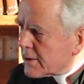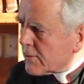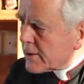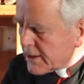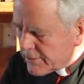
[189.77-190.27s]

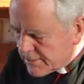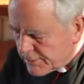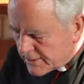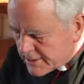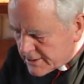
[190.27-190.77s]
When I was a
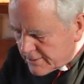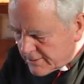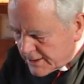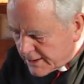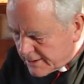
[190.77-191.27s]
boy at school,
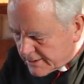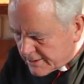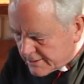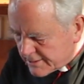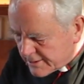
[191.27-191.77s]
I
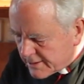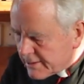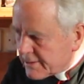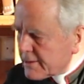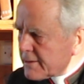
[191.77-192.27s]
learned
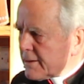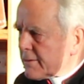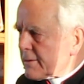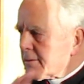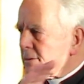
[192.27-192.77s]

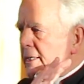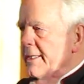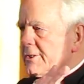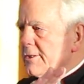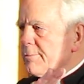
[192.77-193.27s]
that
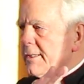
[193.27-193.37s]
clashes